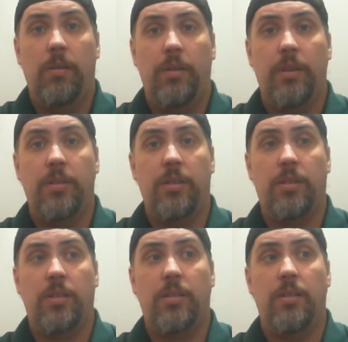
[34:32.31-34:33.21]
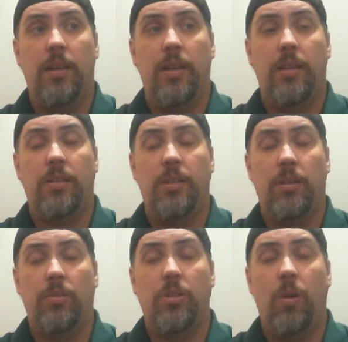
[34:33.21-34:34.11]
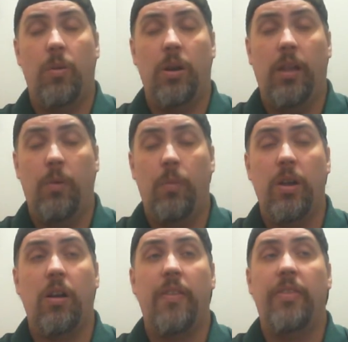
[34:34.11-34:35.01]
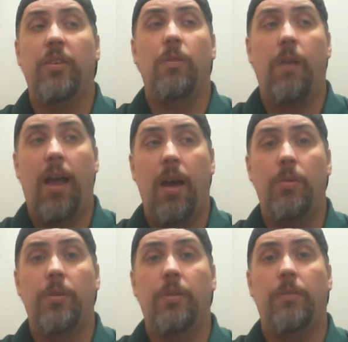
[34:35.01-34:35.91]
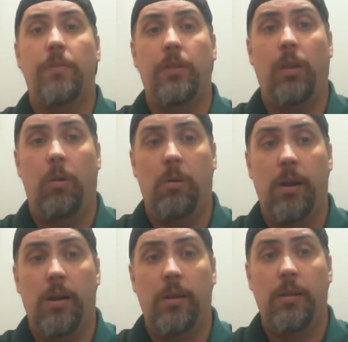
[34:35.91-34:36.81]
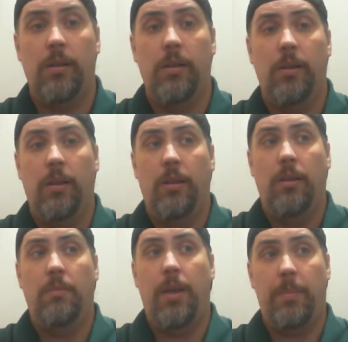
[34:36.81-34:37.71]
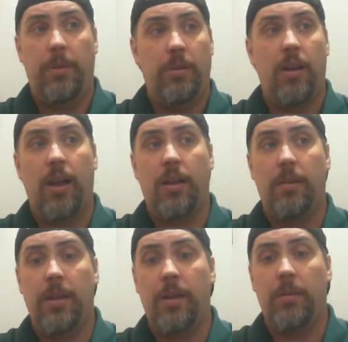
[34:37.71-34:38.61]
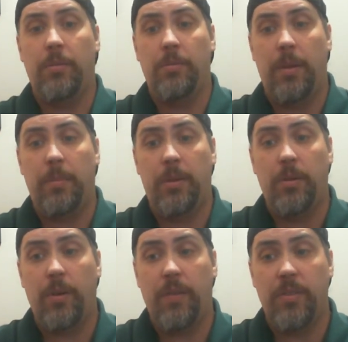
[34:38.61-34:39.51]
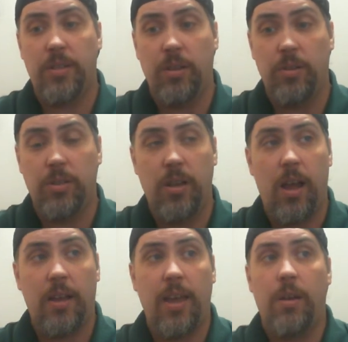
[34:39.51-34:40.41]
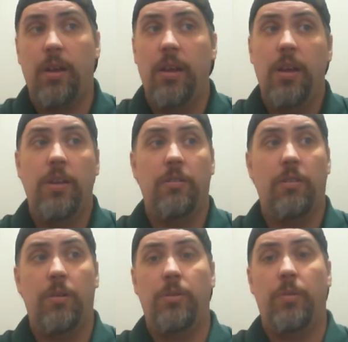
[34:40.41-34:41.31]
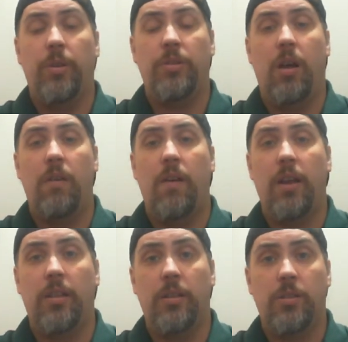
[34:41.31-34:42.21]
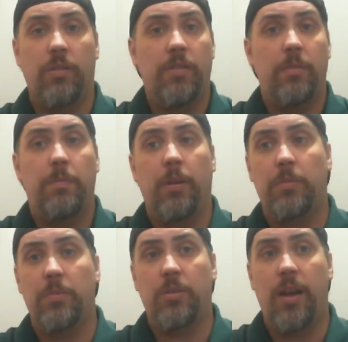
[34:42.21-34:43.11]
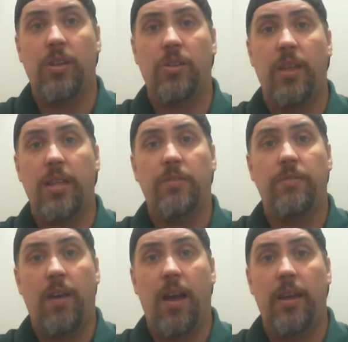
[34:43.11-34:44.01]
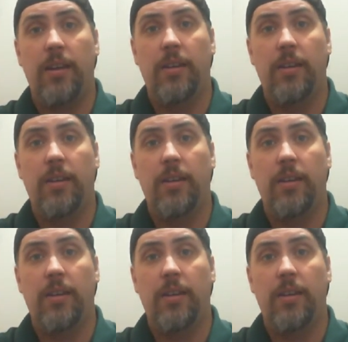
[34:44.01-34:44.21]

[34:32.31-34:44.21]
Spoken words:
It is still so early. We are at the ground floor. Maybe you're not going to be able, maybe you don't have the skills to knock out your own do-it-yourself Oculus Rift and build from scratch. That's fine.